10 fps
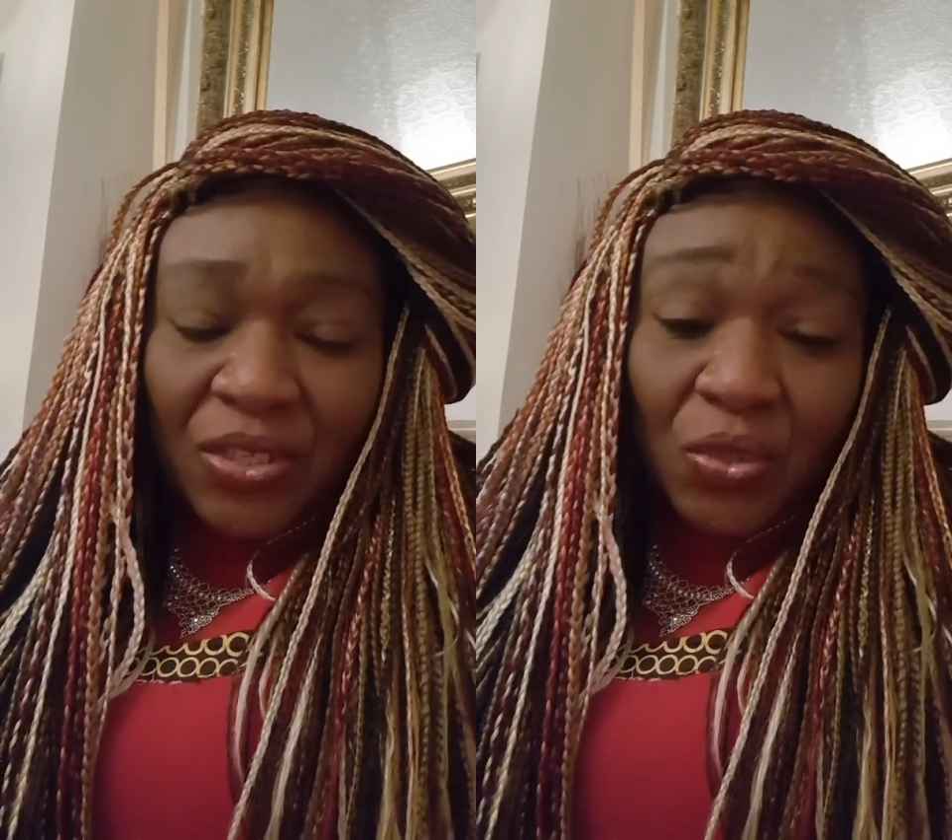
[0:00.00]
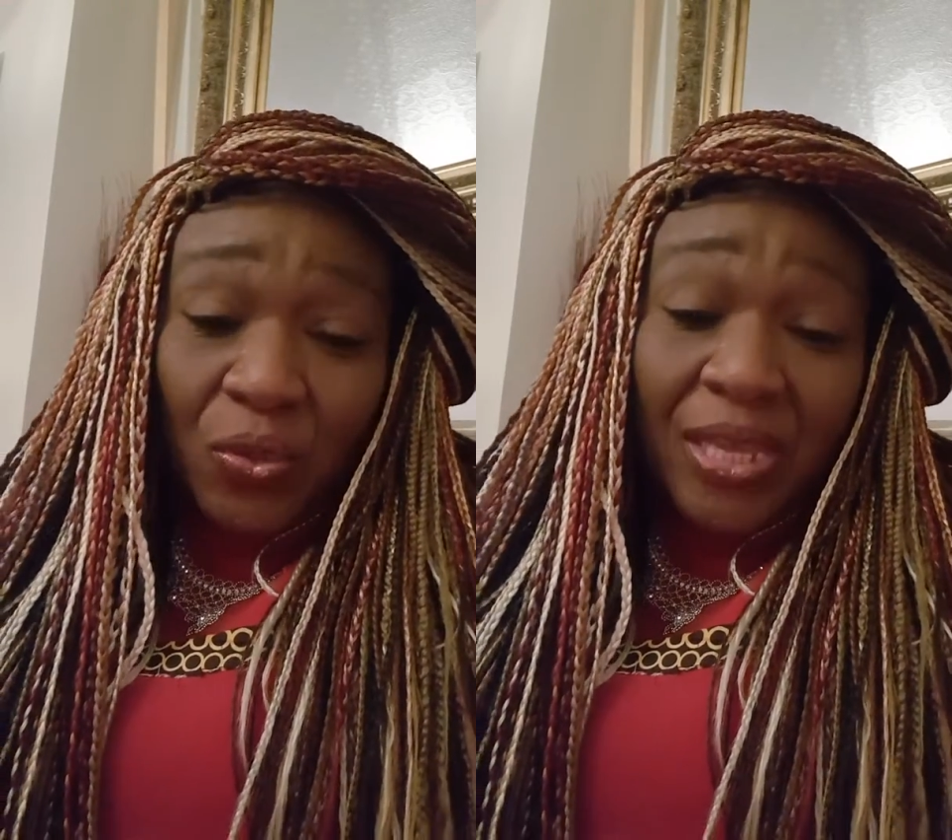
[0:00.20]

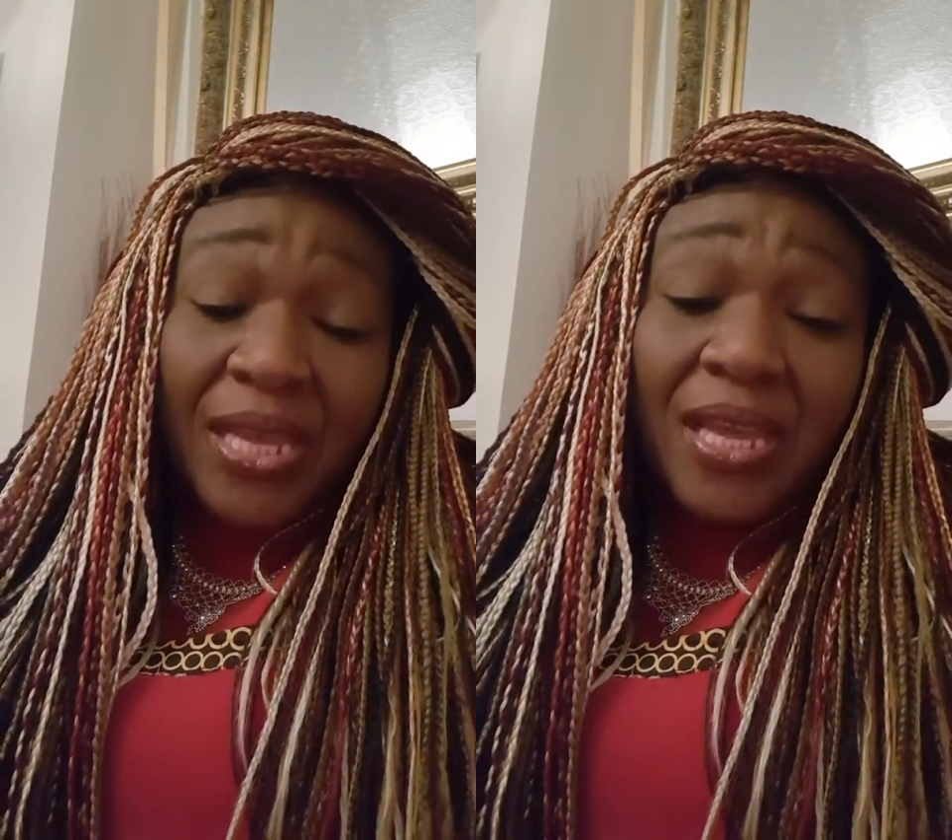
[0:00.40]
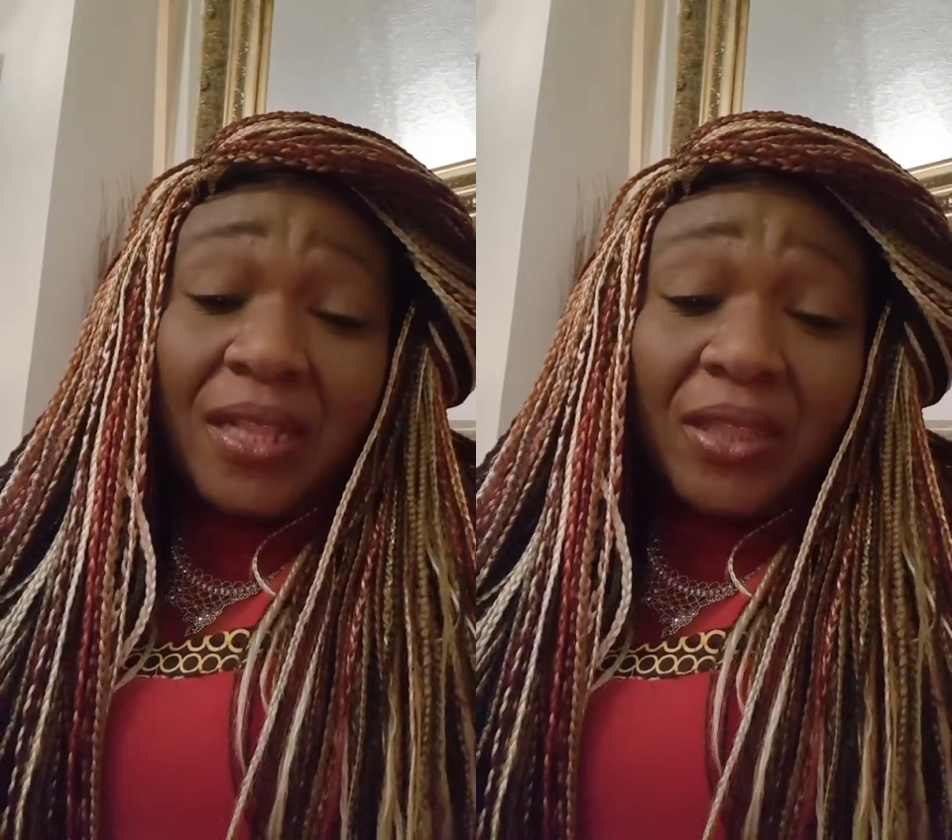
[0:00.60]
to
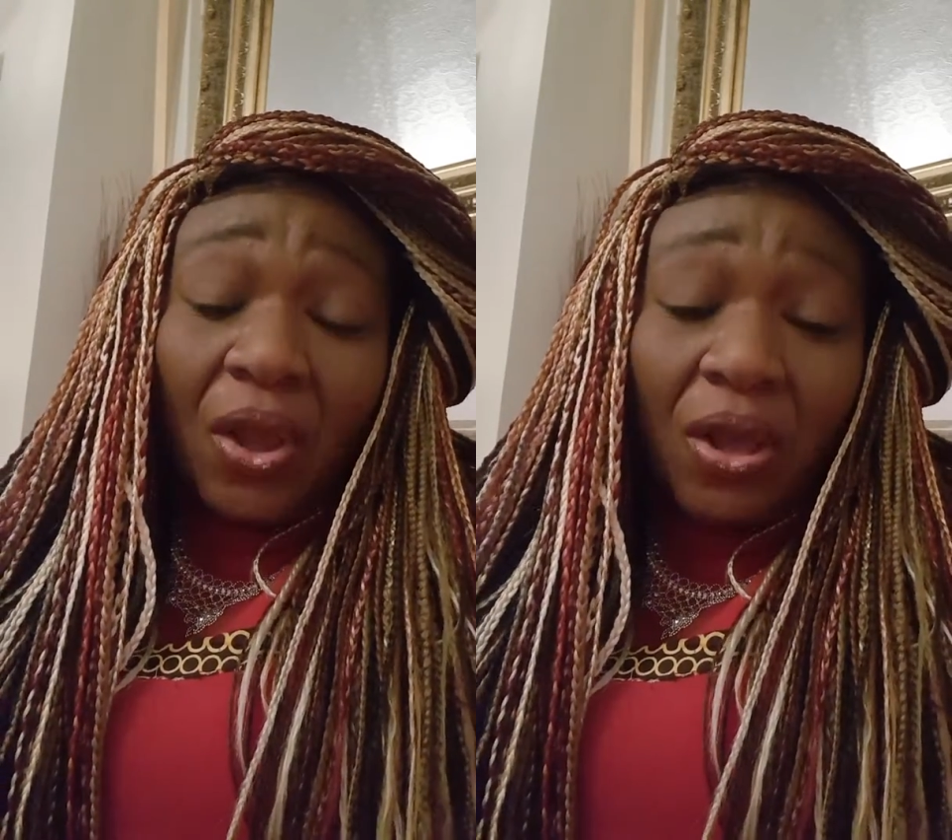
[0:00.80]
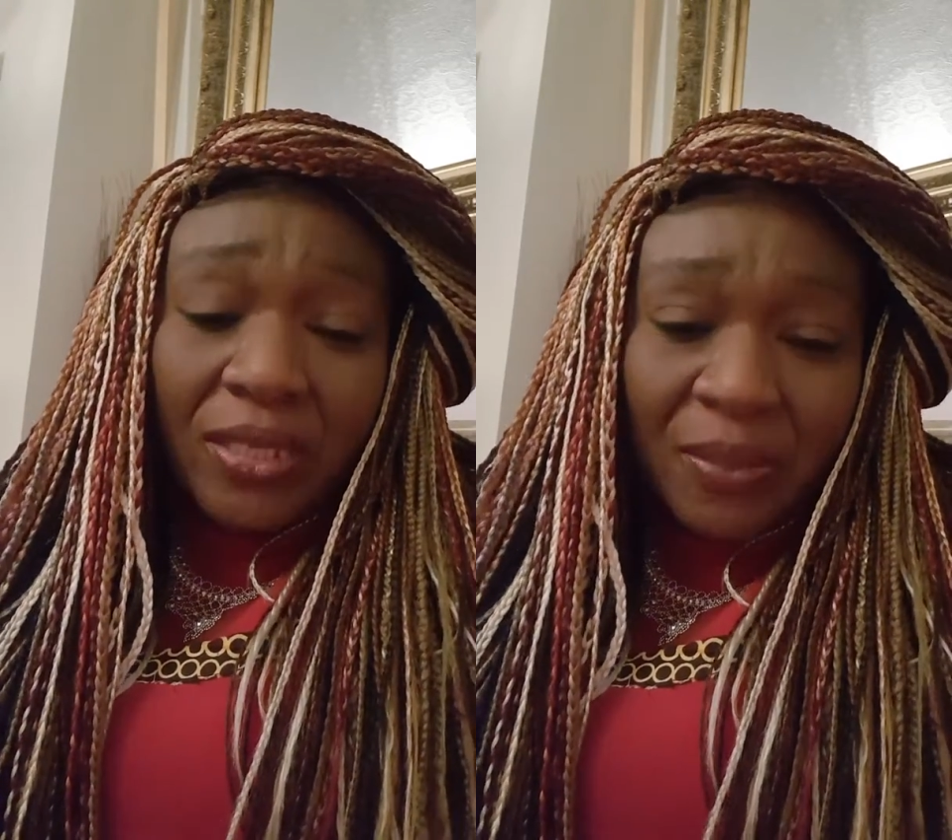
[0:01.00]
kill the
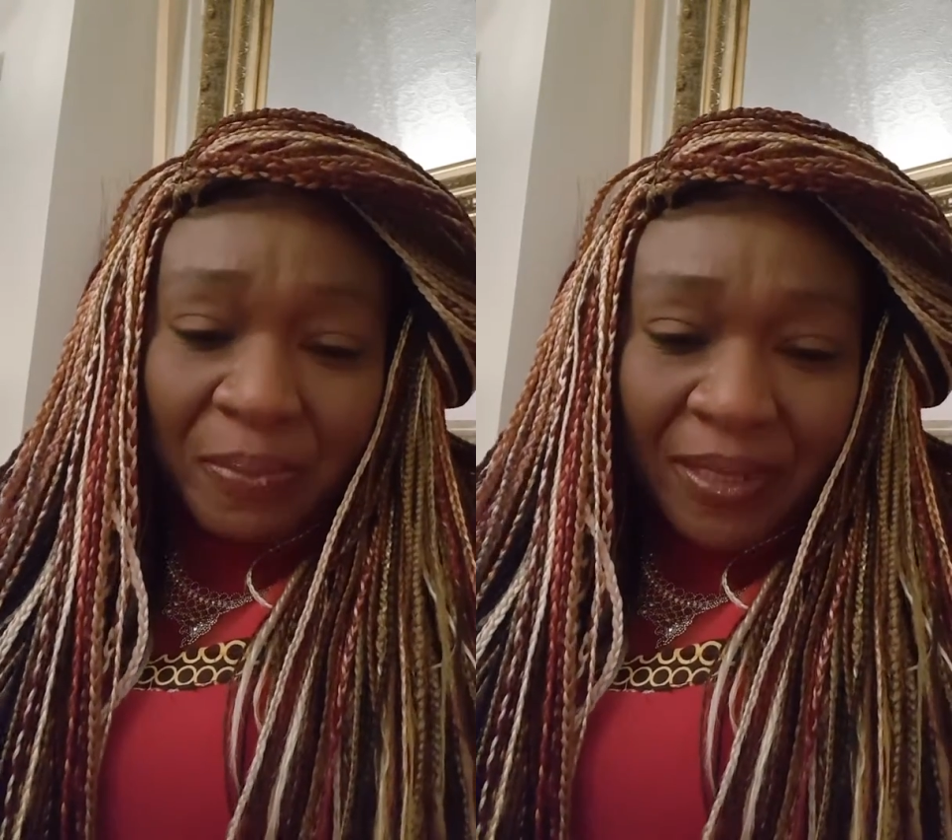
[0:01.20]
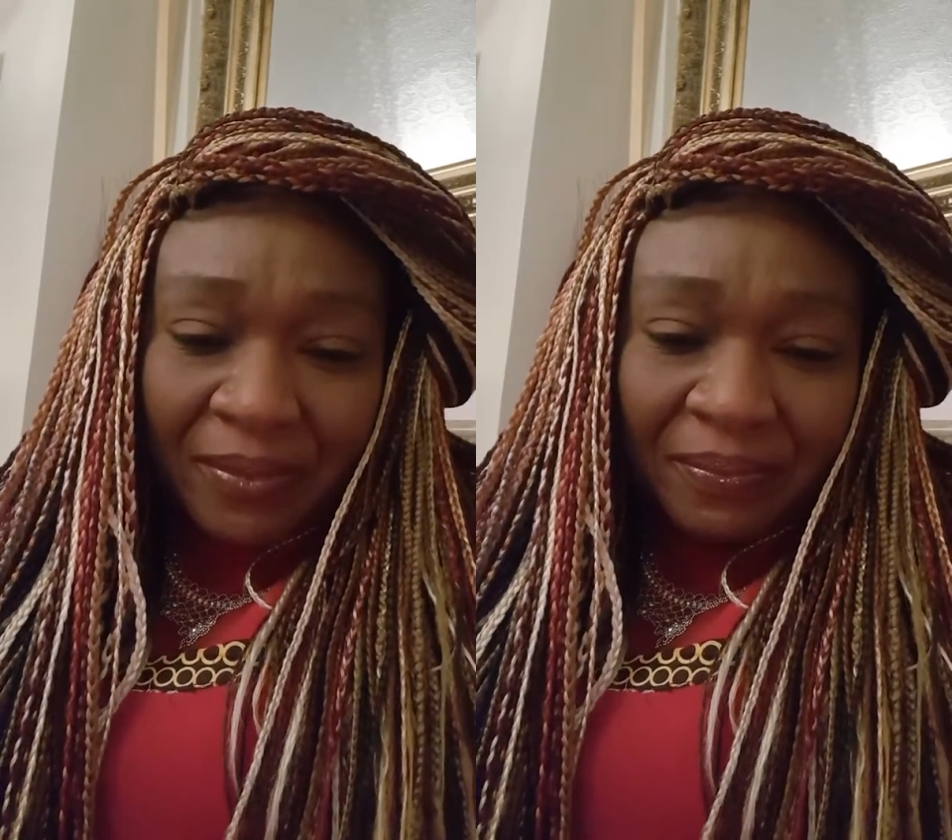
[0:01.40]

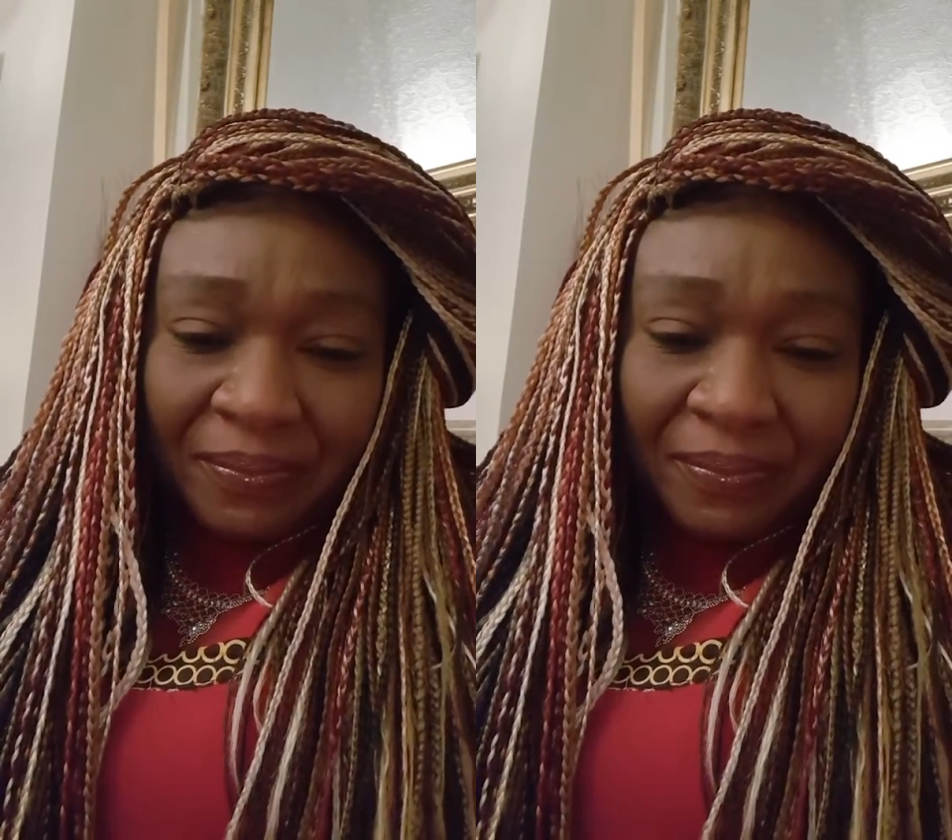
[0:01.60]
husband